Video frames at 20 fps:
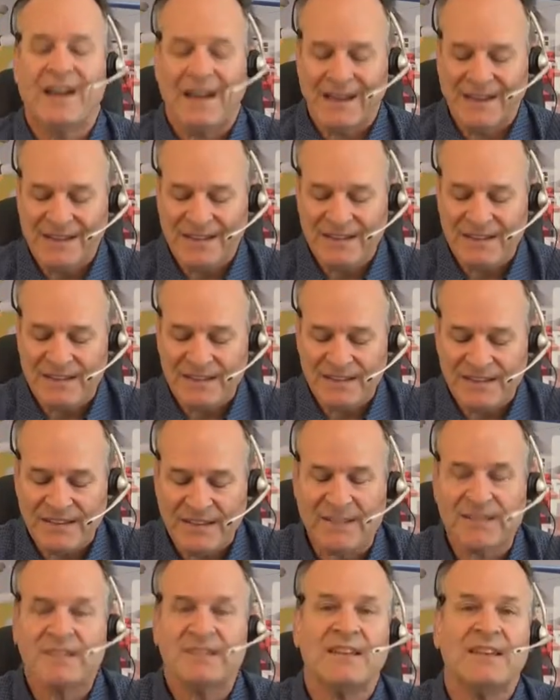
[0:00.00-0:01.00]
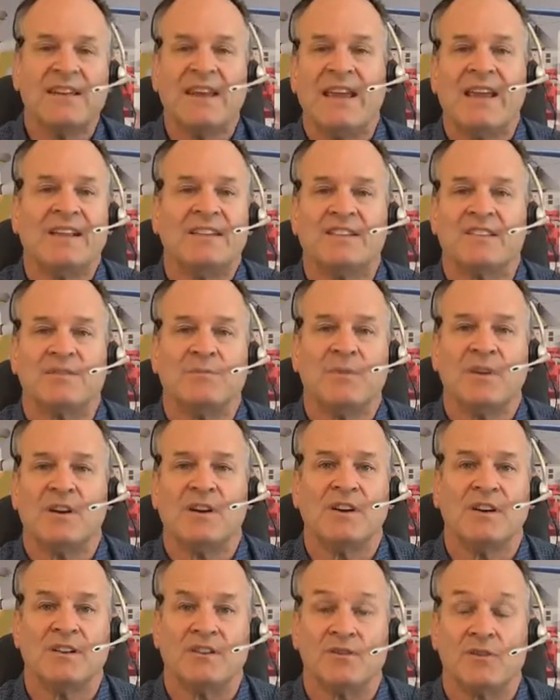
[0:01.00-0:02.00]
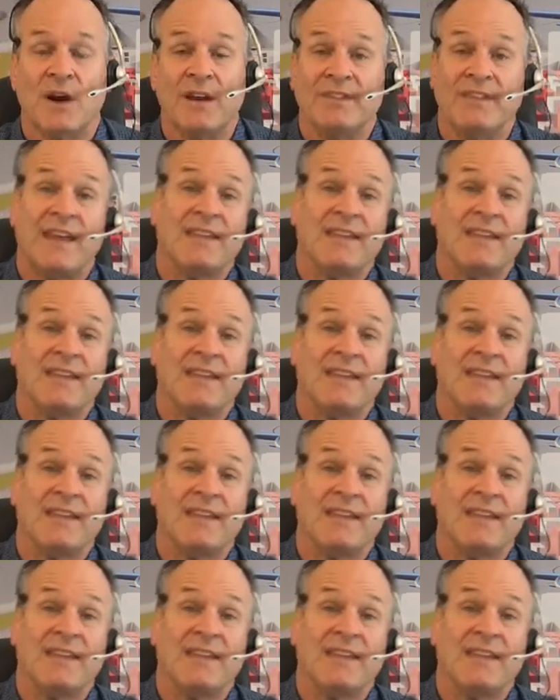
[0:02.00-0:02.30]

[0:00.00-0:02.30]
a consistent experience, right?